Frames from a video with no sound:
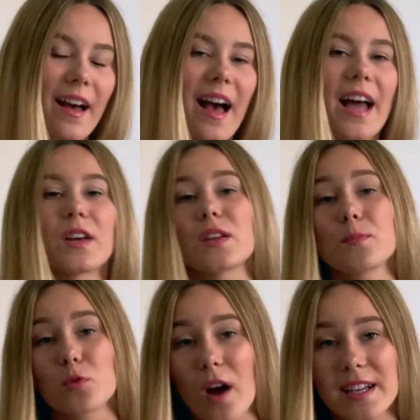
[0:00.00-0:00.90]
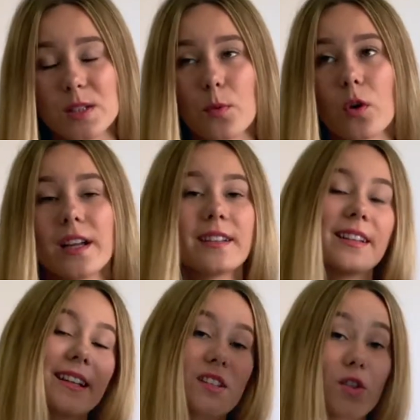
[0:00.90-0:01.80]
And I think price
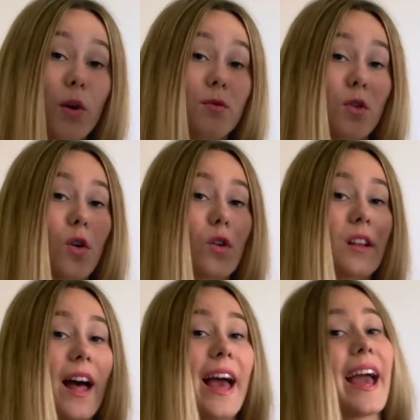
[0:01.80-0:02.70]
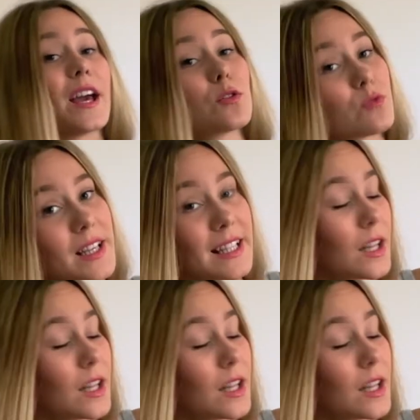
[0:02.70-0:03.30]
point, this is overall a really